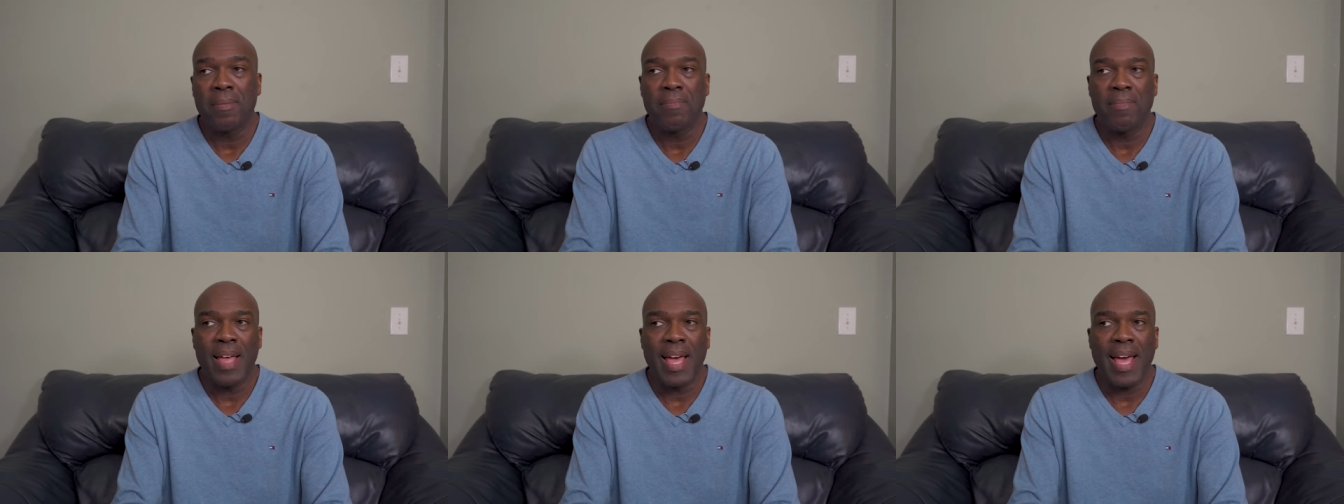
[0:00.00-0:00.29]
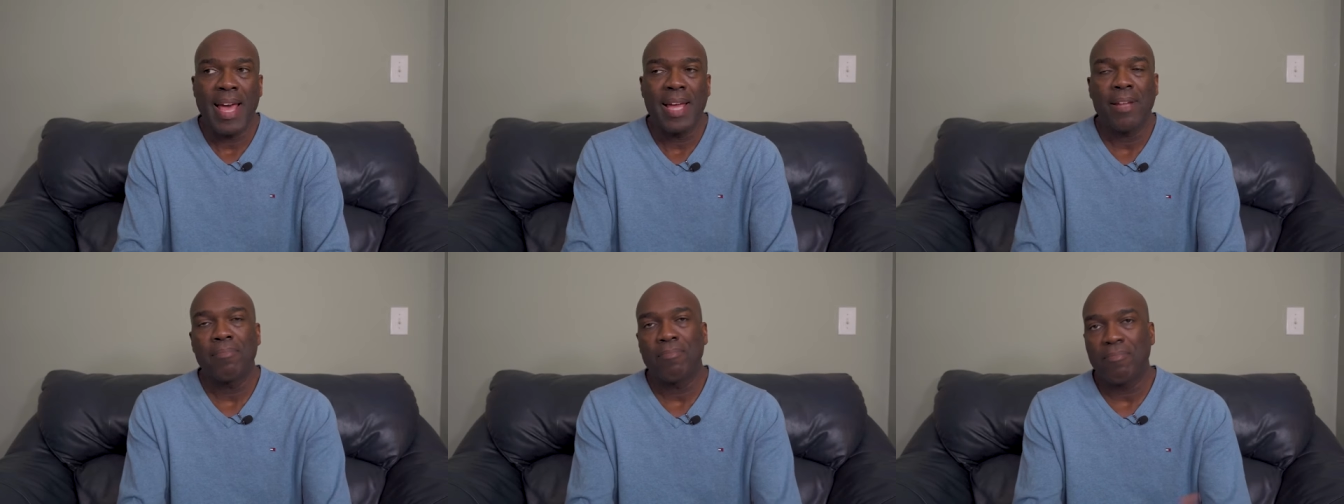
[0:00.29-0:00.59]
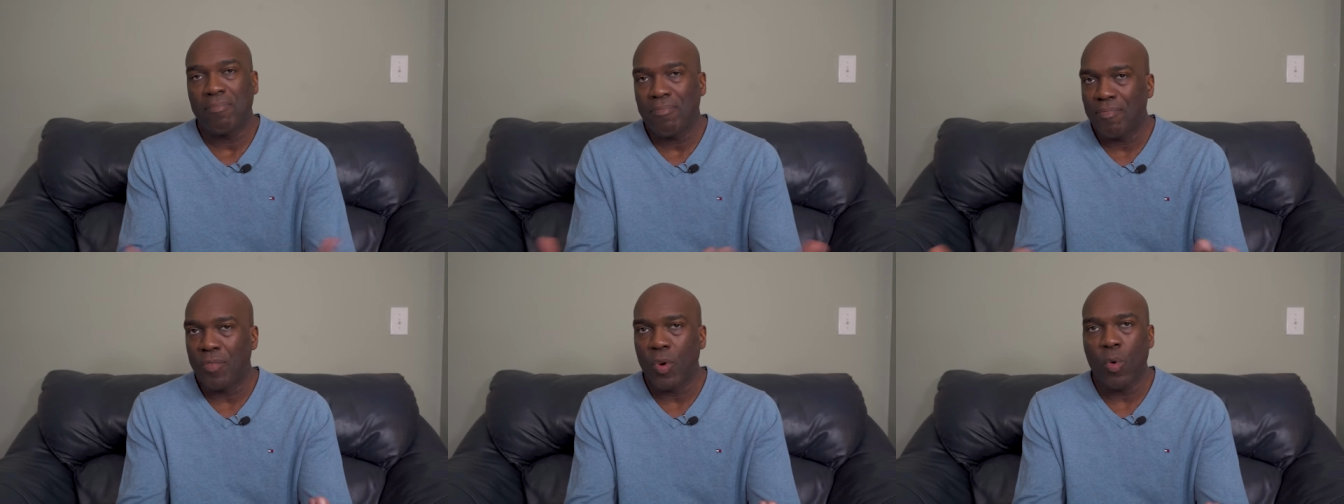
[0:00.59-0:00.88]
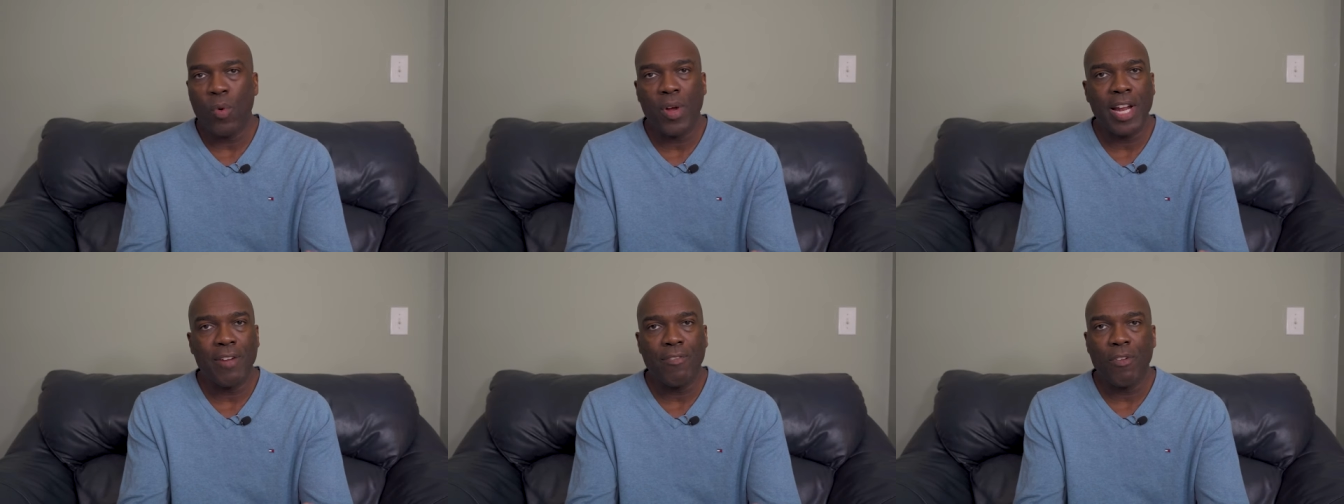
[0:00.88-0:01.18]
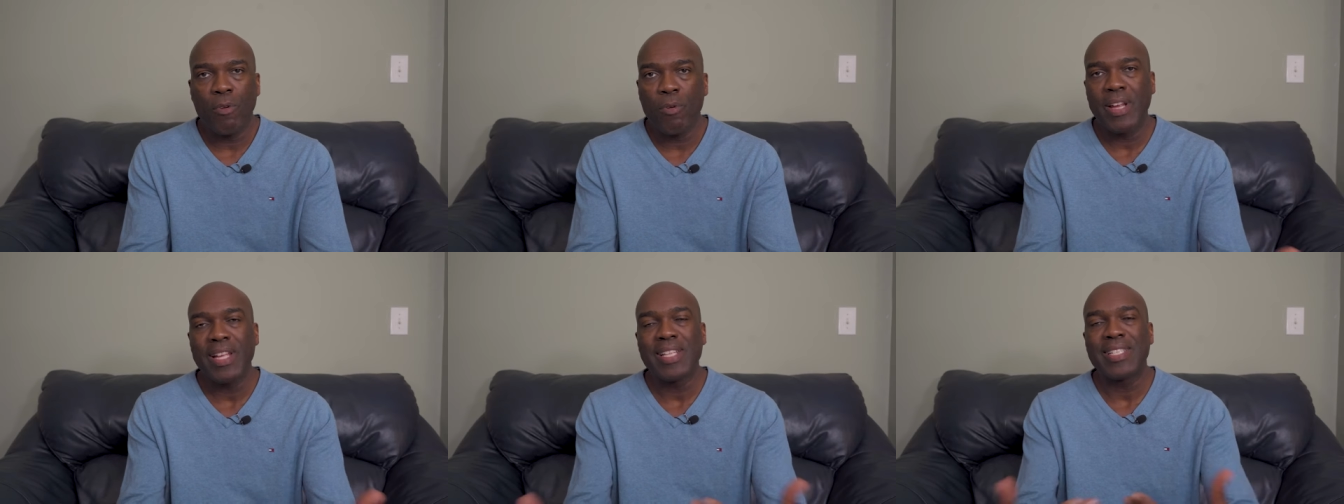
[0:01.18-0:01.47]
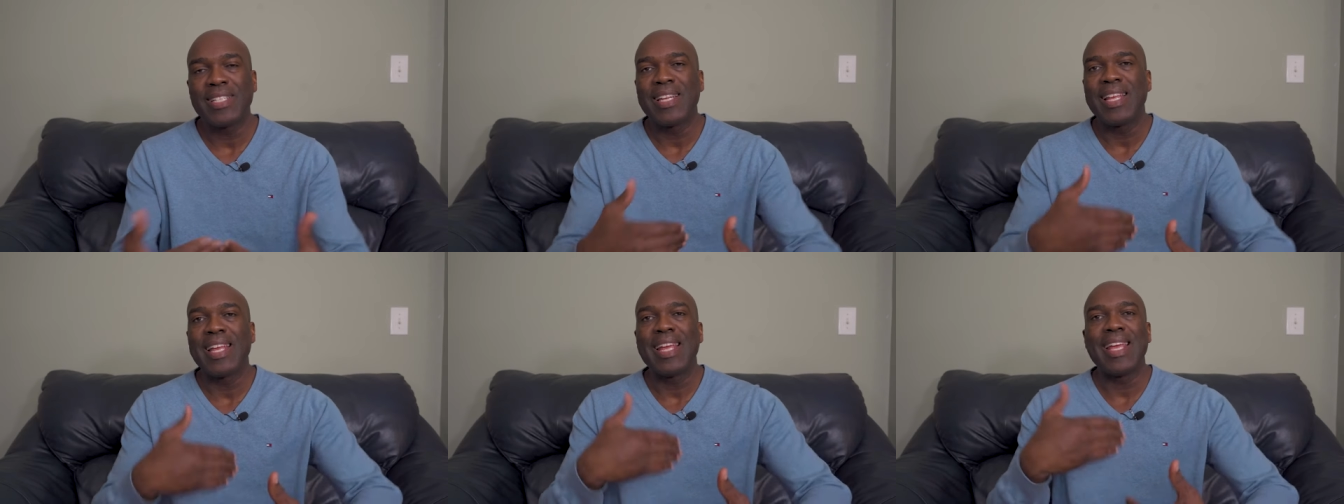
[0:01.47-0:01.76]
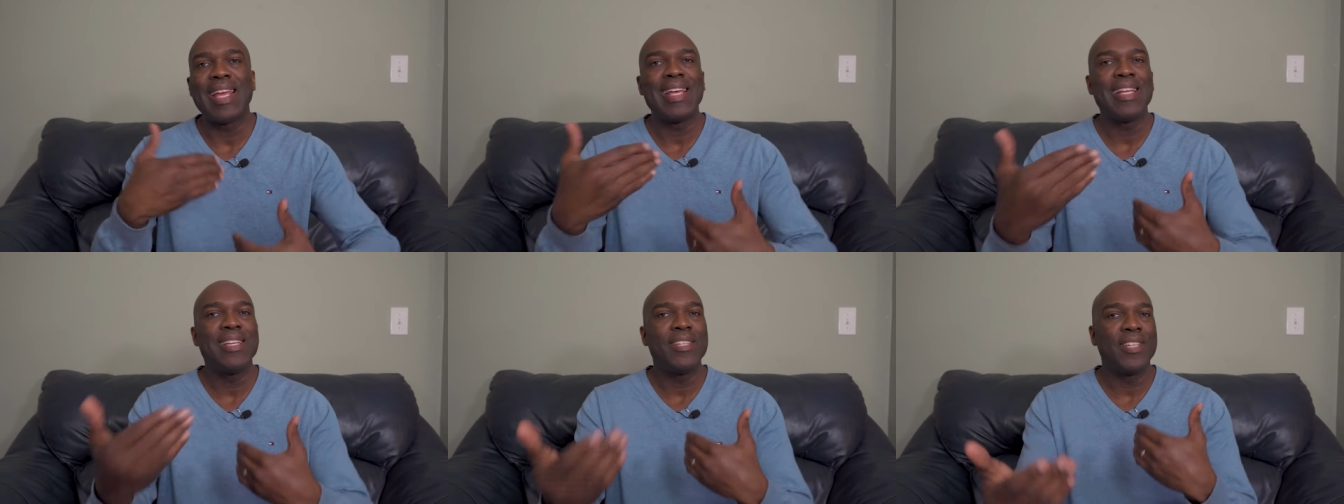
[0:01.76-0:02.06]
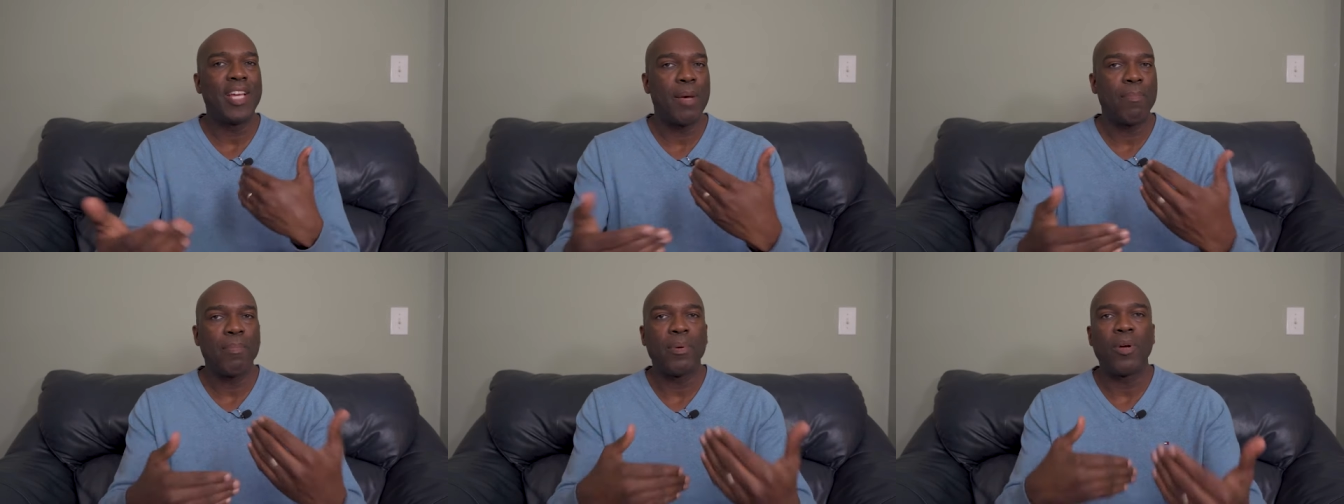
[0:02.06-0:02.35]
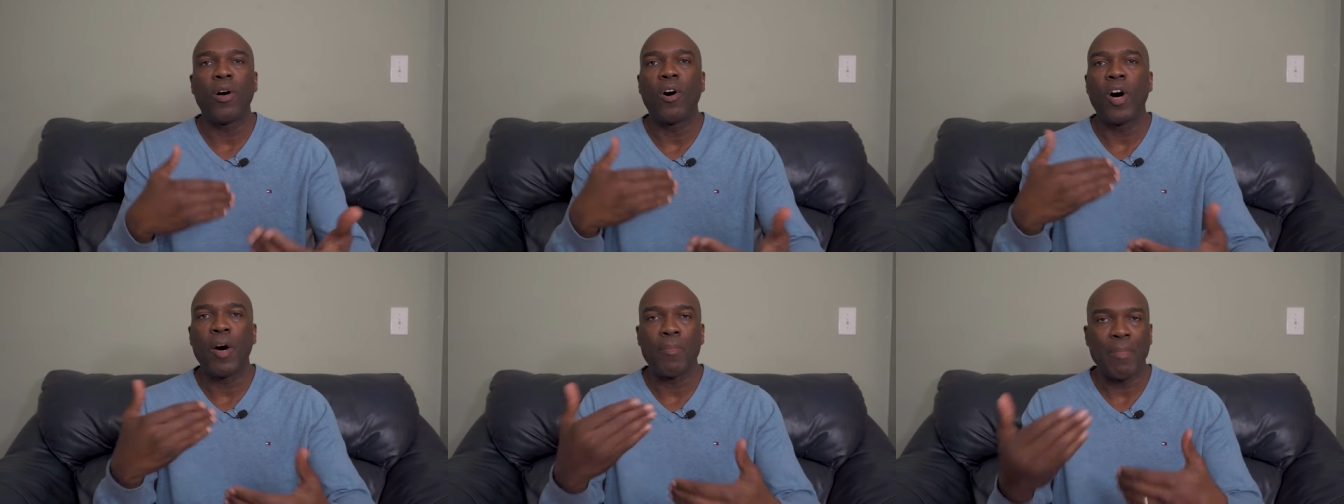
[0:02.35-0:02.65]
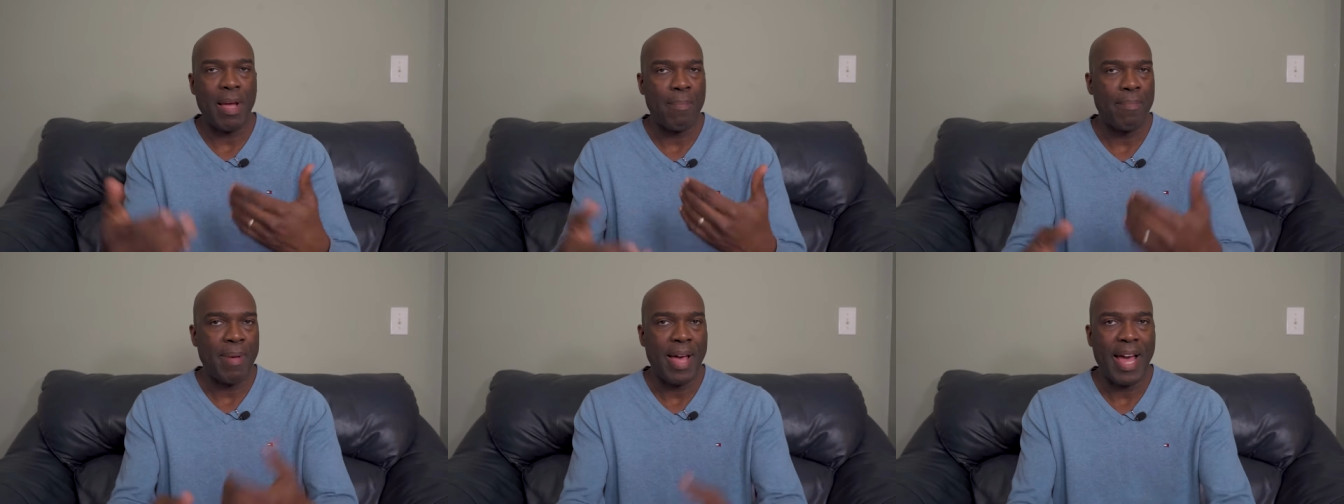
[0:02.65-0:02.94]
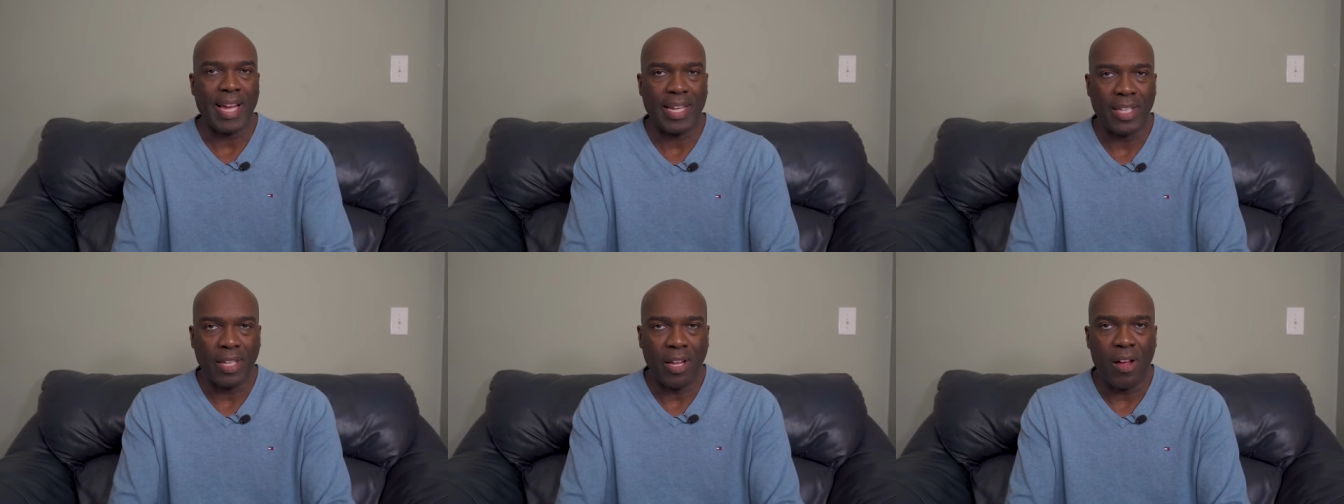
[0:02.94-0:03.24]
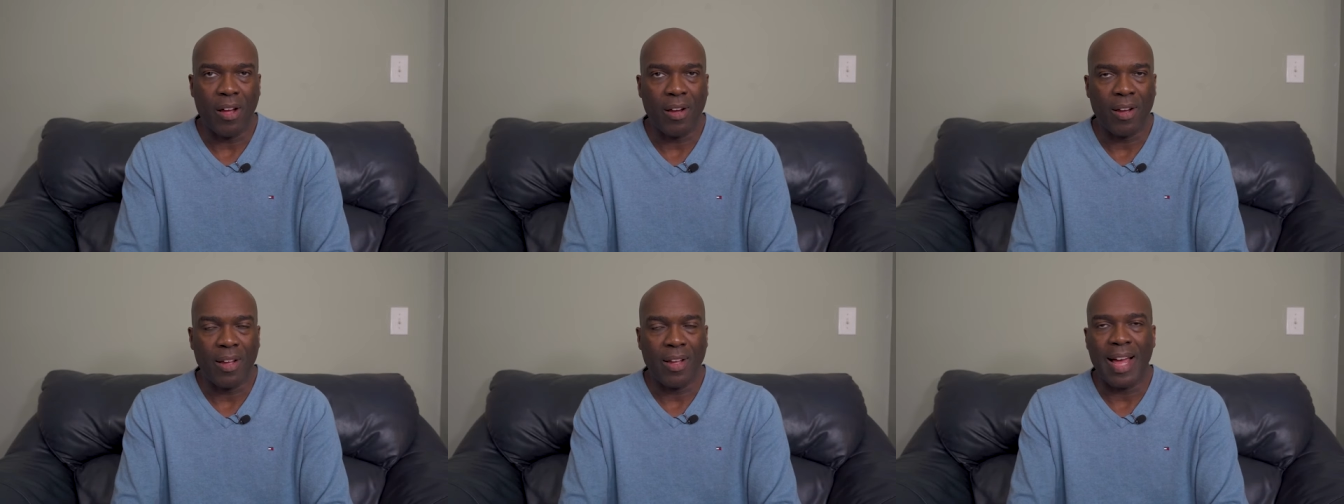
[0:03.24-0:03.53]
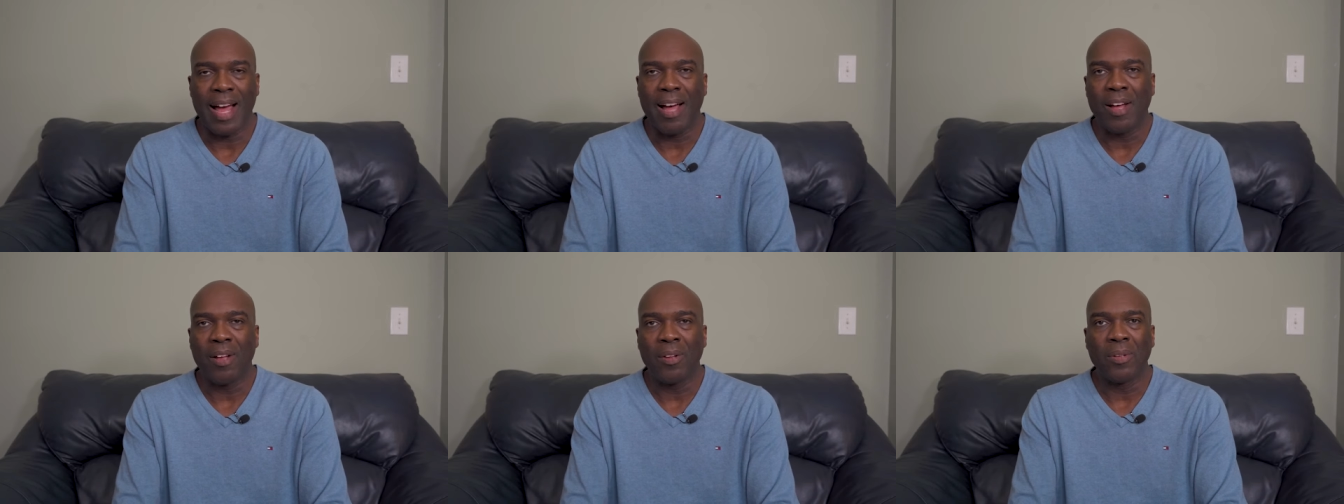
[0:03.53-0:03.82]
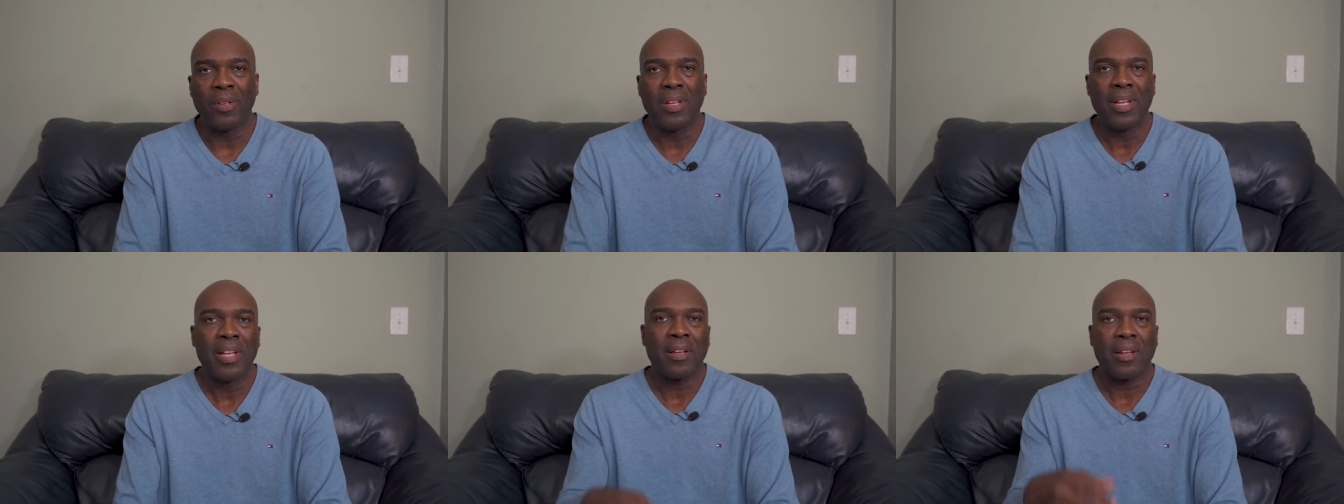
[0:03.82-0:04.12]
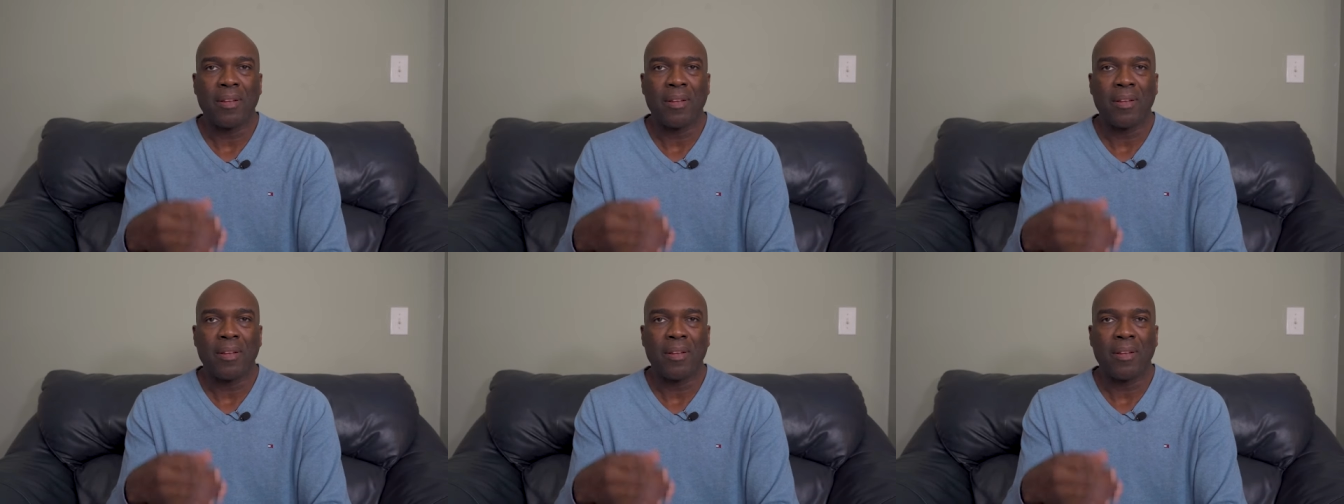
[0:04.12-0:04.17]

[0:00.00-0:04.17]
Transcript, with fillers: that for whatever reason end up on my backlog. I'll,